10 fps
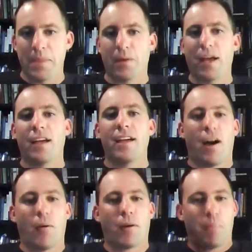Okay?
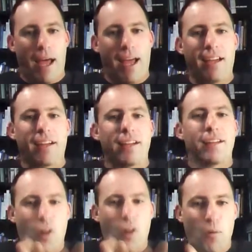I wanted to pay
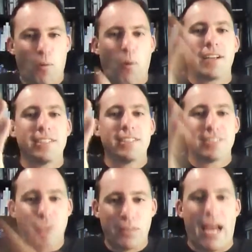low mortgage,
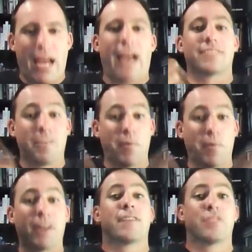low taxes, have
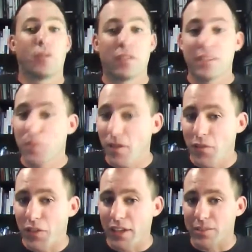money left over to do
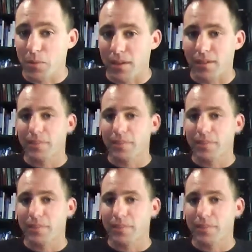other things with.